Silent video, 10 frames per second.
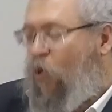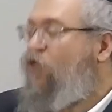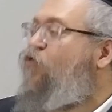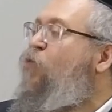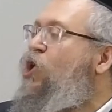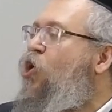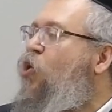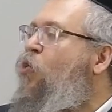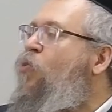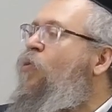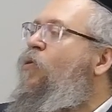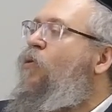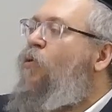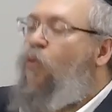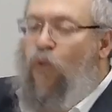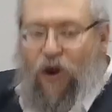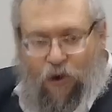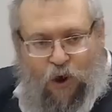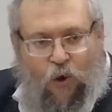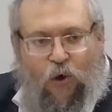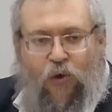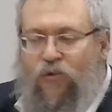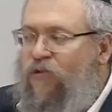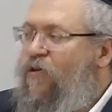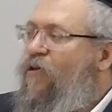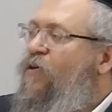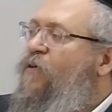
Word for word: There won't be a harmony between the two.